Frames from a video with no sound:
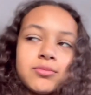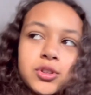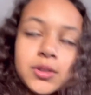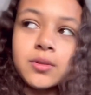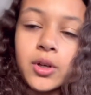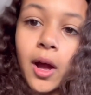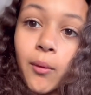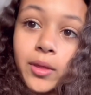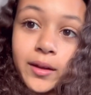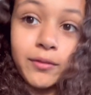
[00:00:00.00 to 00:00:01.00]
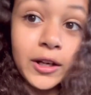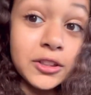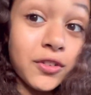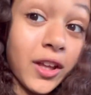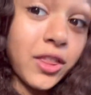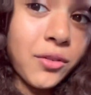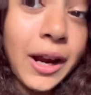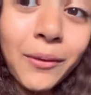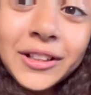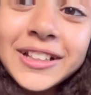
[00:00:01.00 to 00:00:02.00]
just hung out with like friends for like 3
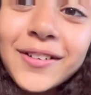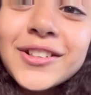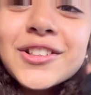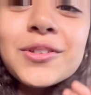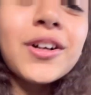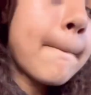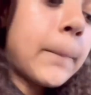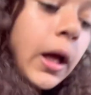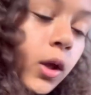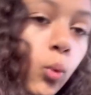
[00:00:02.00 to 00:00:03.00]
hours after school, but